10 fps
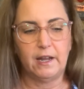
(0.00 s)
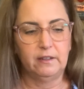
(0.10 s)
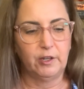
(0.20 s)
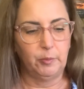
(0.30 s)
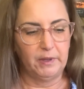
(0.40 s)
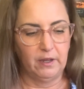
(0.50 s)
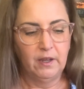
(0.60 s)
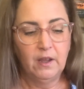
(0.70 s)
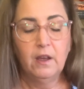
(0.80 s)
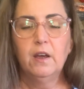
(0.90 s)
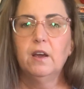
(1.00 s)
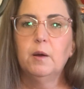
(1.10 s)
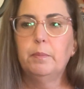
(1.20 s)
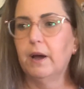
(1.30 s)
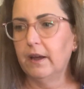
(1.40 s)
out a little bit.
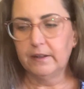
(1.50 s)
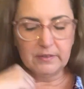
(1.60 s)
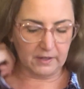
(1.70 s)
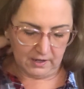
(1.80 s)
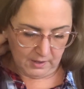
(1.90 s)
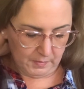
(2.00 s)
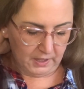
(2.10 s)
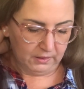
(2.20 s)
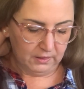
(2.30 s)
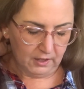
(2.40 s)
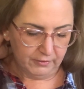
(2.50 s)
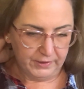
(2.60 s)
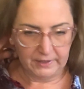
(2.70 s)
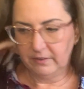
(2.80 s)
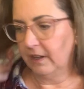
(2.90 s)
But I love
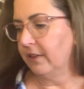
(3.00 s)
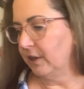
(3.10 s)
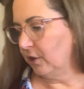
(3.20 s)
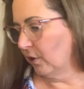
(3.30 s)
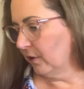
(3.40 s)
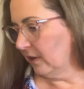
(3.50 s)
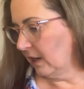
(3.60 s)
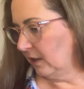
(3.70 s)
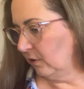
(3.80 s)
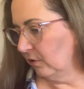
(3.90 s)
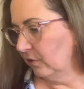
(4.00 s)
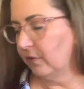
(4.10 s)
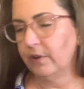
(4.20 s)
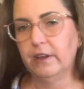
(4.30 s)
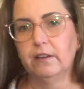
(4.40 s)
this. And the yarn that I used
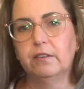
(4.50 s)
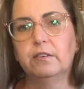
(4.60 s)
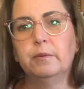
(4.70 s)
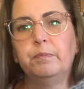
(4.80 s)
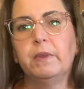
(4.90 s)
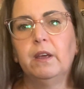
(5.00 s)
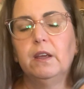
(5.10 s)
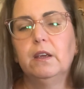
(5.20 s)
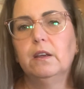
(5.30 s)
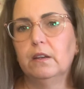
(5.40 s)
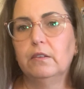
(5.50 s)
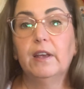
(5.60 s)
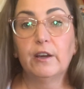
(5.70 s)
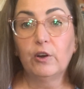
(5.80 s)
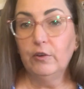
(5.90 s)
for this is
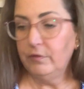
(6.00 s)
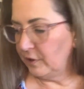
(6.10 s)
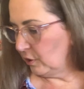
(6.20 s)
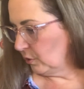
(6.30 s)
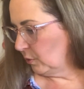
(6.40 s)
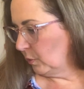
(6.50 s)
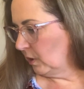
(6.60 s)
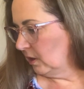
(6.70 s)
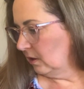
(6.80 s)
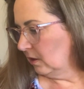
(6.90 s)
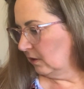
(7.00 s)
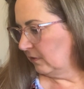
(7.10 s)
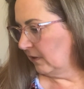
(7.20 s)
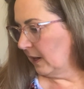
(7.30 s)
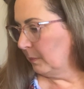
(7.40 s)
EcoView
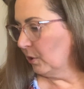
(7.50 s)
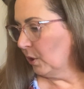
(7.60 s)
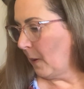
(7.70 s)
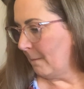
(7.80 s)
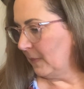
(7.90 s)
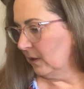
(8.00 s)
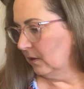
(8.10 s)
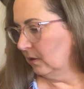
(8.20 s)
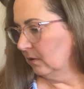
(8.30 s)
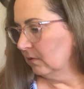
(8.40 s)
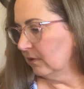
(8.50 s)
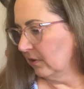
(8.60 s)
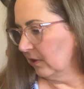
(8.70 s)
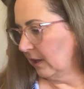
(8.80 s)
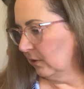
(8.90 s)
Fiber Mill
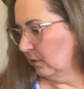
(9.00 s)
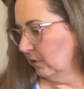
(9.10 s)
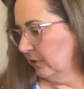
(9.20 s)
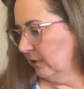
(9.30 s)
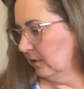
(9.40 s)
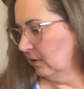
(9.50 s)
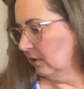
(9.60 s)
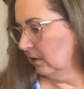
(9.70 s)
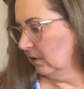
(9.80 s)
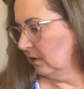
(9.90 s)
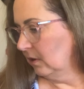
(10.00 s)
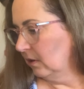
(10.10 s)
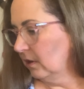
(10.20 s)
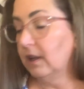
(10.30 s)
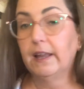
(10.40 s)
Recycled
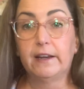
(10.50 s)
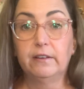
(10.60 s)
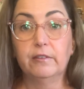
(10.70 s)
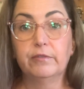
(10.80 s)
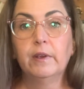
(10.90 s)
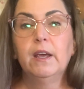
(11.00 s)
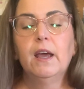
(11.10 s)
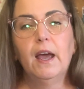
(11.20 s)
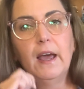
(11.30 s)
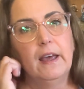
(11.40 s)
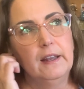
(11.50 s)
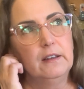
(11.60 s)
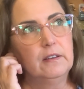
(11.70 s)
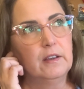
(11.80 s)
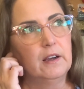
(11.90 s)
Collective.
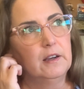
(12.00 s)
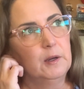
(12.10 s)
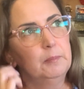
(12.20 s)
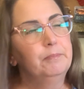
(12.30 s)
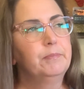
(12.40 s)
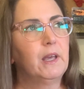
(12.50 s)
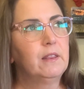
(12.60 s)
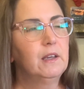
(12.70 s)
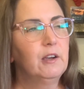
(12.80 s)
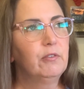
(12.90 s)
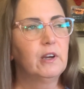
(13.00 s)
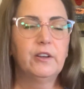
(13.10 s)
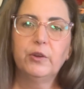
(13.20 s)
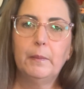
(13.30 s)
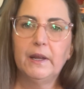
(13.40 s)
And I think I
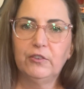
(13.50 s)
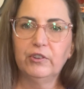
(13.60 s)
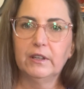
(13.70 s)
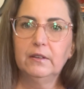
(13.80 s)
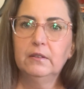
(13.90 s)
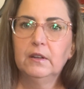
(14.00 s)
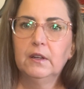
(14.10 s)
forgot to mention